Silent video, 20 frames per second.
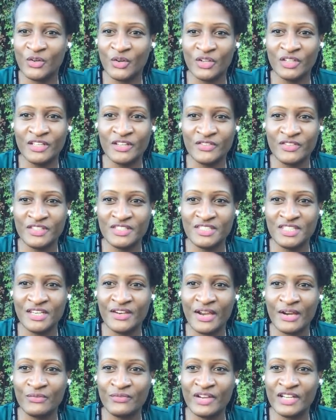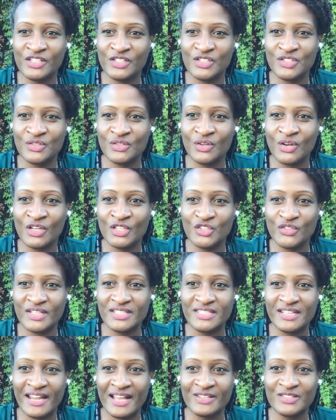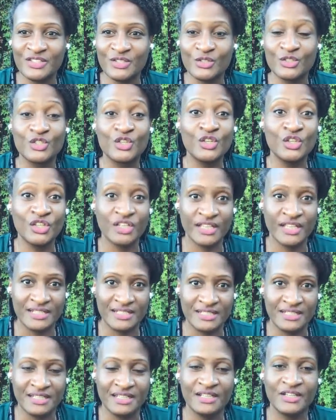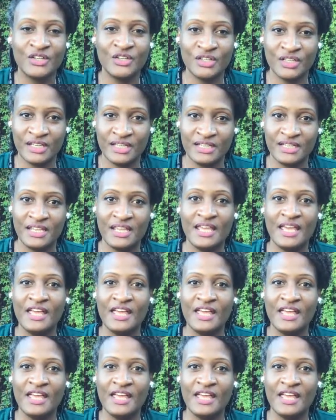Earlier this year, I registered on Trusted House Sitters. Good, good.